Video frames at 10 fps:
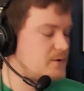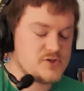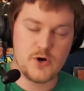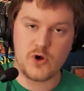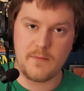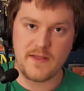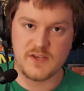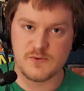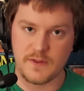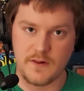I was joking about
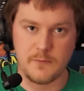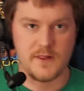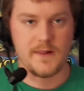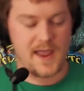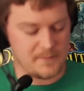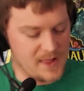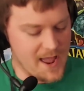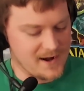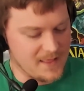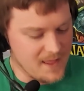this with a Lamb
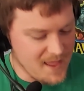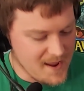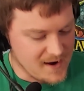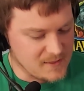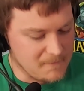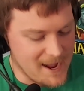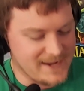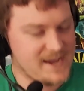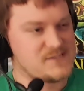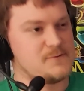Lion in the
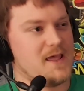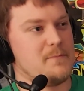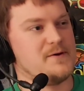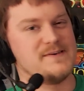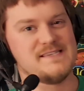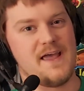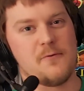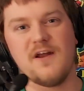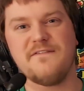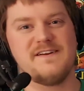podcast with him. It was like,
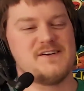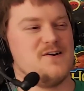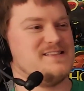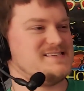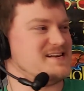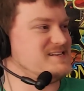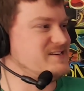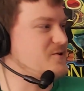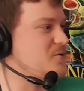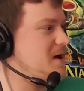what if it turns
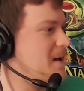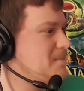into,